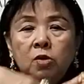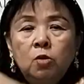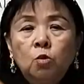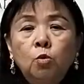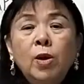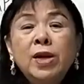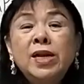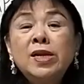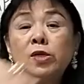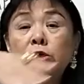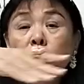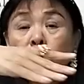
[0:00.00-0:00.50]

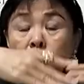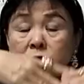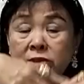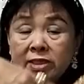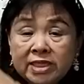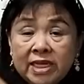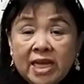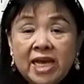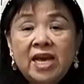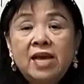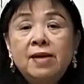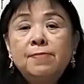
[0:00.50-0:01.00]
What you
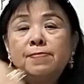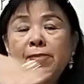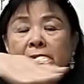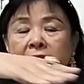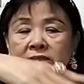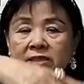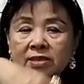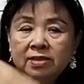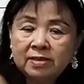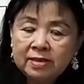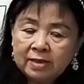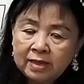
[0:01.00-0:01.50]
say
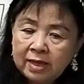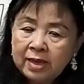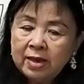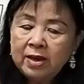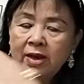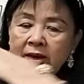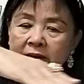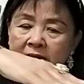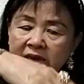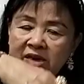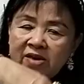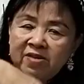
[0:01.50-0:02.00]
must
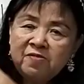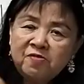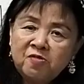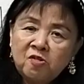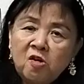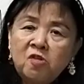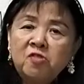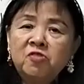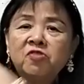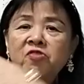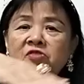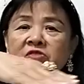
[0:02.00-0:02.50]

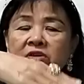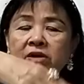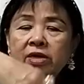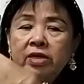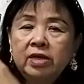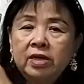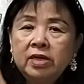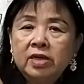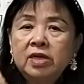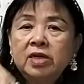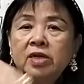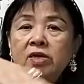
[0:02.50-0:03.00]
evolve
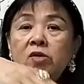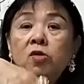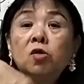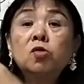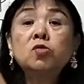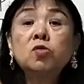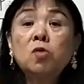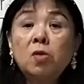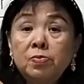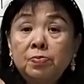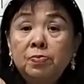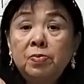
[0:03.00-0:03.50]

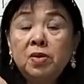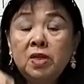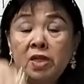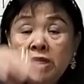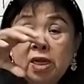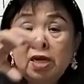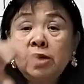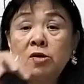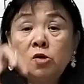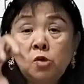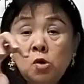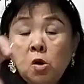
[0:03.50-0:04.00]

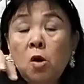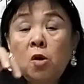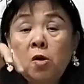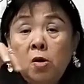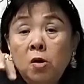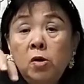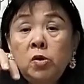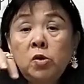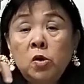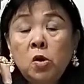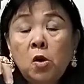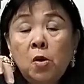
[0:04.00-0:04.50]

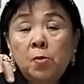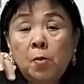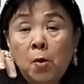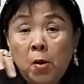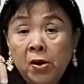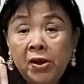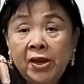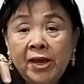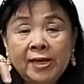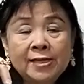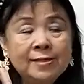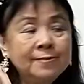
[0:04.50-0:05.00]
your
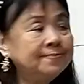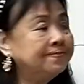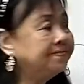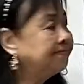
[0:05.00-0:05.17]
point.